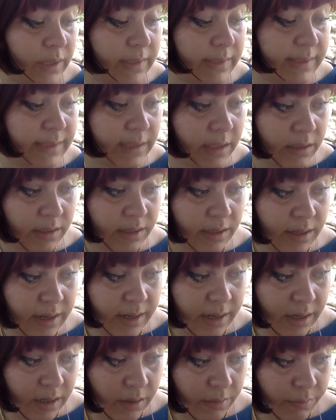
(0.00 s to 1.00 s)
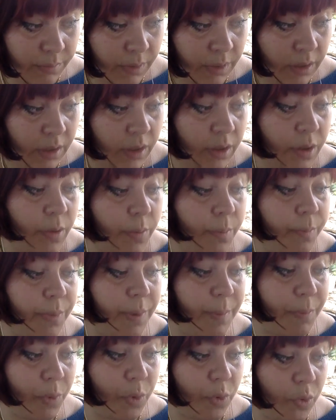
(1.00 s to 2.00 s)
certainly,
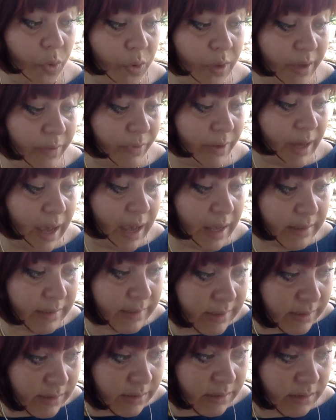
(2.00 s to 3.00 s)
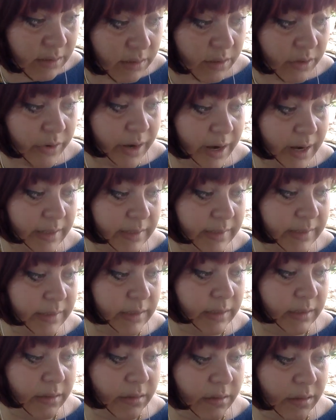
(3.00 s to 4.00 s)
people who have Cancer
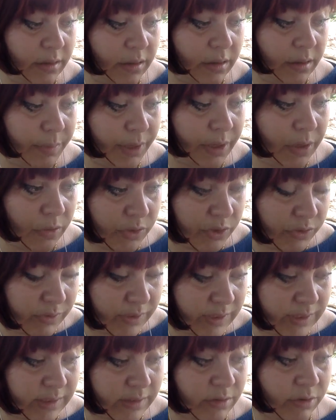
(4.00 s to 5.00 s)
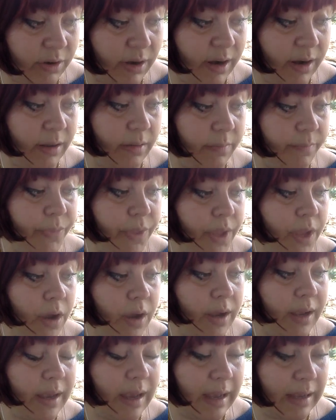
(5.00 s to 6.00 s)
rising because of this trine,
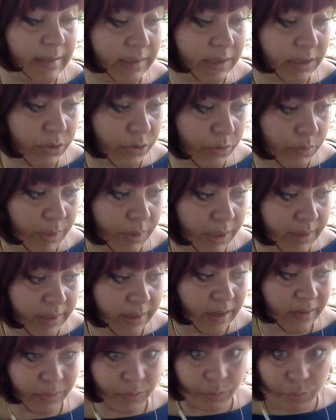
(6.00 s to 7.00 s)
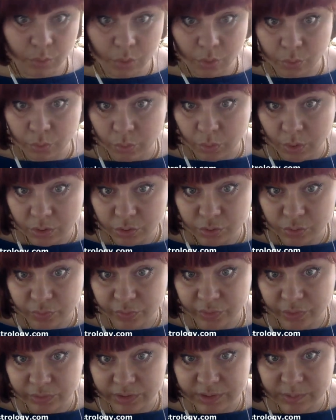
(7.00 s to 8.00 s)
Cancer on mid-heaven, we also
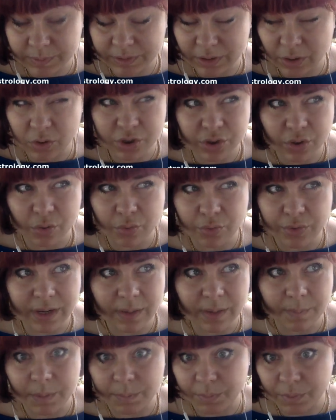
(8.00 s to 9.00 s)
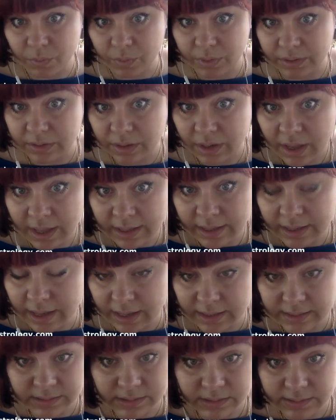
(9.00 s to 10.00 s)
feel this, but also already people with
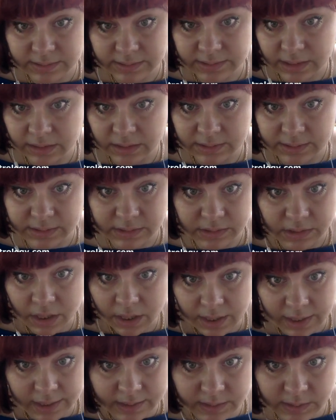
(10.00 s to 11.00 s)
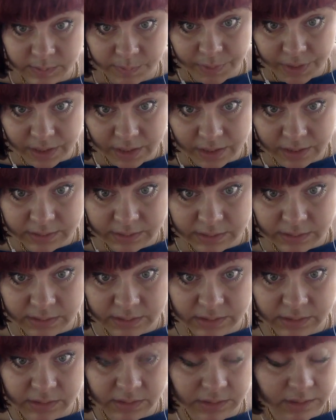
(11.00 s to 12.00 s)
Cancer ascendants experience
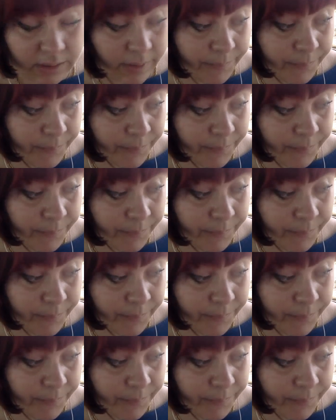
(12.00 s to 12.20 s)
this